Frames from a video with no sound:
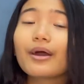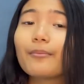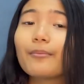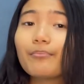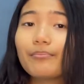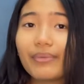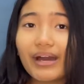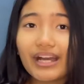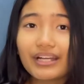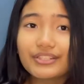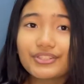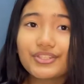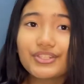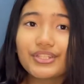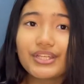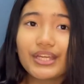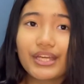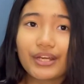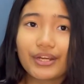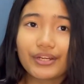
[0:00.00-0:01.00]
back to
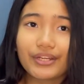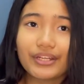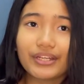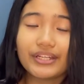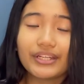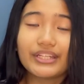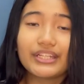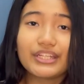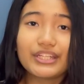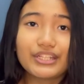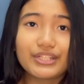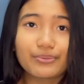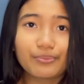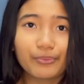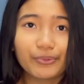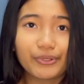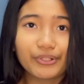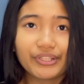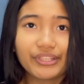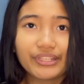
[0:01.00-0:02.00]
the area each
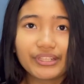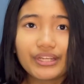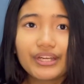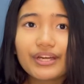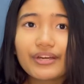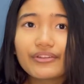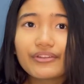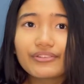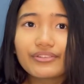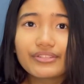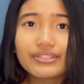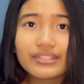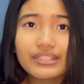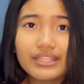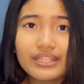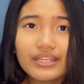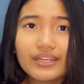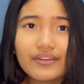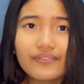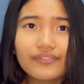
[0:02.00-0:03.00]
morning to
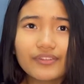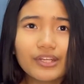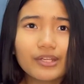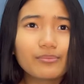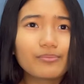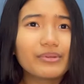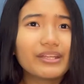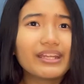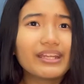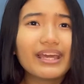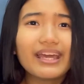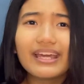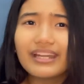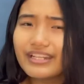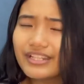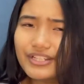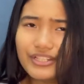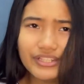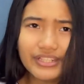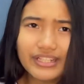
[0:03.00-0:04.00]
see if there had been any
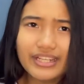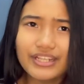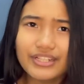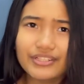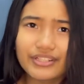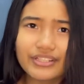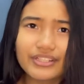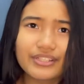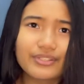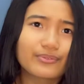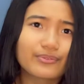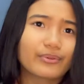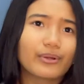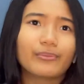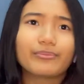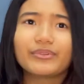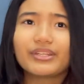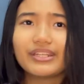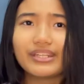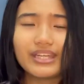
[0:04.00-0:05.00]
changes from
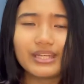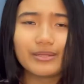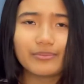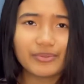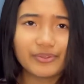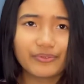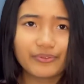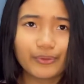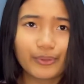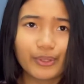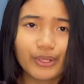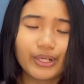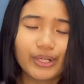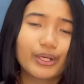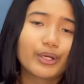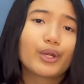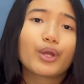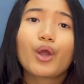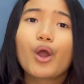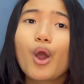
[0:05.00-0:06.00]
the day before.
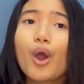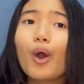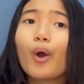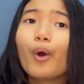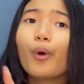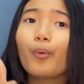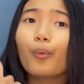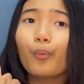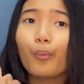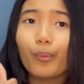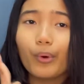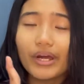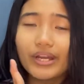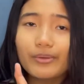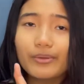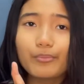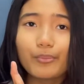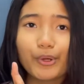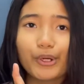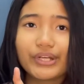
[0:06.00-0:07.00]
One
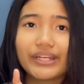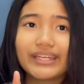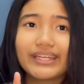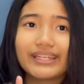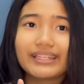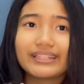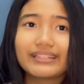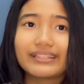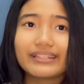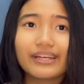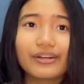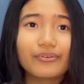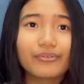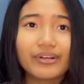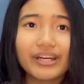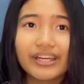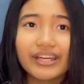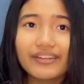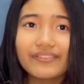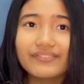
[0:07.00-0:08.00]
morning, they
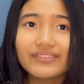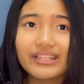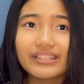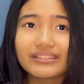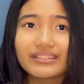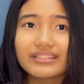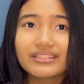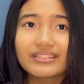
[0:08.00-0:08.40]
arrived at the